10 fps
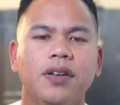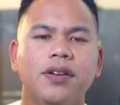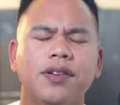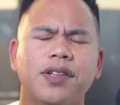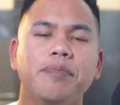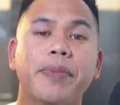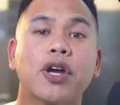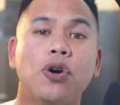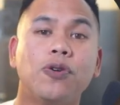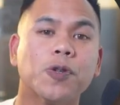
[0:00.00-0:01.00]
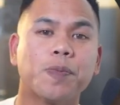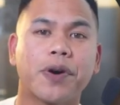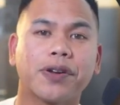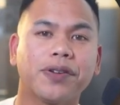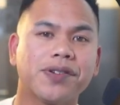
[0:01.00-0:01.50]
See, my cold
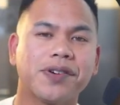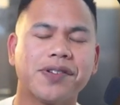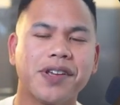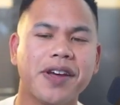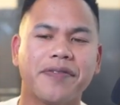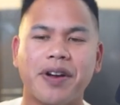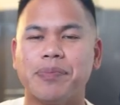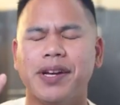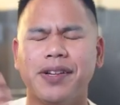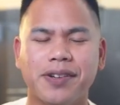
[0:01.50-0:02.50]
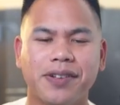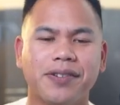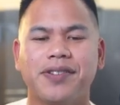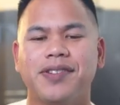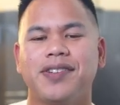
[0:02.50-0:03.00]
sparklers are safe. I'm telling
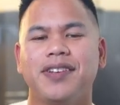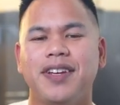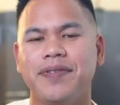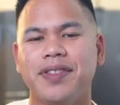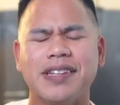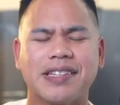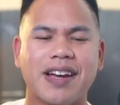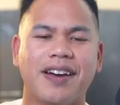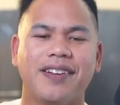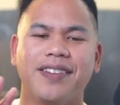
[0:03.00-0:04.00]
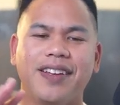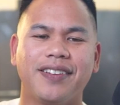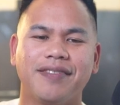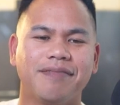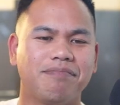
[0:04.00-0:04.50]
you. See, even this guy,
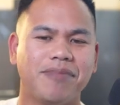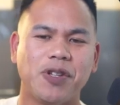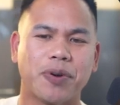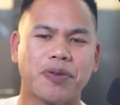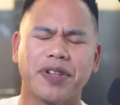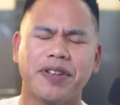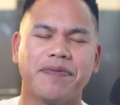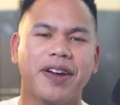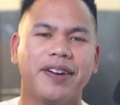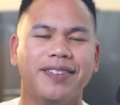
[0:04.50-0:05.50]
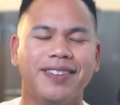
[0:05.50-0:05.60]
like, he's perfectly fine.